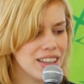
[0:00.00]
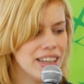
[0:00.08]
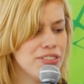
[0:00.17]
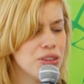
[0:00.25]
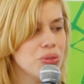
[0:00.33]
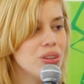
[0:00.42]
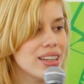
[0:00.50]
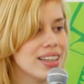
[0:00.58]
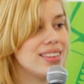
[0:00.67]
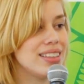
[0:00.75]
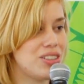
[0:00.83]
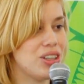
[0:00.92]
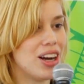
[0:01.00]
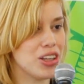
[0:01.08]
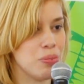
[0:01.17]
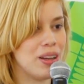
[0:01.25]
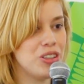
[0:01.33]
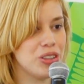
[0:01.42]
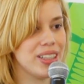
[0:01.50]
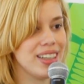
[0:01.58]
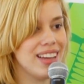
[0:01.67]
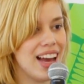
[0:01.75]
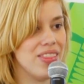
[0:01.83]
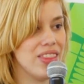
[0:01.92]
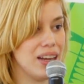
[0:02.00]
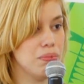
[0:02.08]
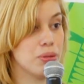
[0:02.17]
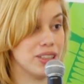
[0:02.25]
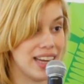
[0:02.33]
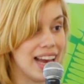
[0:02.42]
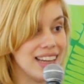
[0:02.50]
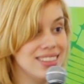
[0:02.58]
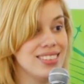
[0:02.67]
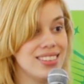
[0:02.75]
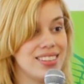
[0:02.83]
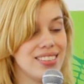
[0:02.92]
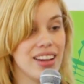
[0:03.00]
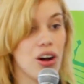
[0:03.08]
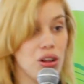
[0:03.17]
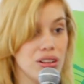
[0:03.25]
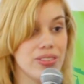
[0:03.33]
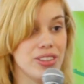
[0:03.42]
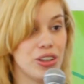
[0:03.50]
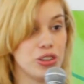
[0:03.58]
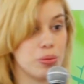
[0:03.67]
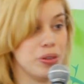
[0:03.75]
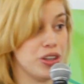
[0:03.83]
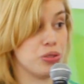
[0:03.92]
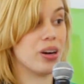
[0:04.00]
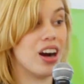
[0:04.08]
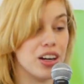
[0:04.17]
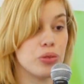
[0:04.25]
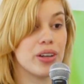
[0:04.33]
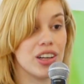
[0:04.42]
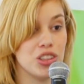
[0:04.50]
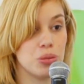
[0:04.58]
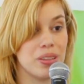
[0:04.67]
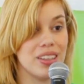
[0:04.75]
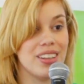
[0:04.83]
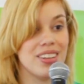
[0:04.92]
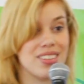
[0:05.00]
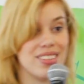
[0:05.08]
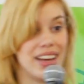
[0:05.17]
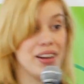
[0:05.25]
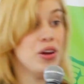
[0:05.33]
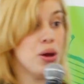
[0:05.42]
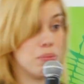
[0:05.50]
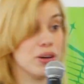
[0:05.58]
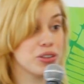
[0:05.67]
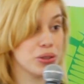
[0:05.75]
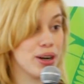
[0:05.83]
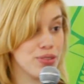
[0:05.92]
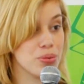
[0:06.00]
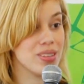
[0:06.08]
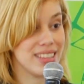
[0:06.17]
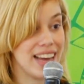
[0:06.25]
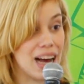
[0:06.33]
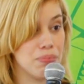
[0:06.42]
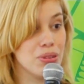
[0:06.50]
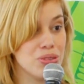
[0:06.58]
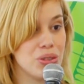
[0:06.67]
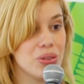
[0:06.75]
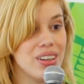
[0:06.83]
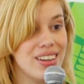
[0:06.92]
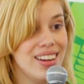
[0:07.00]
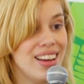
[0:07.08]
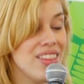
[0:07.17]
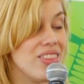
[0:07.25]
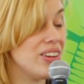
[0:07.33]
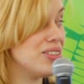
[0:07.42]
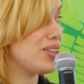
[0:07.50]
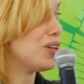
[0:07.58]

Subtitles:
If you look at this documentary and then pretend that all of these entrepreneurs were hardware entrepreneurs and that Bergdorf's was the Apple store, there's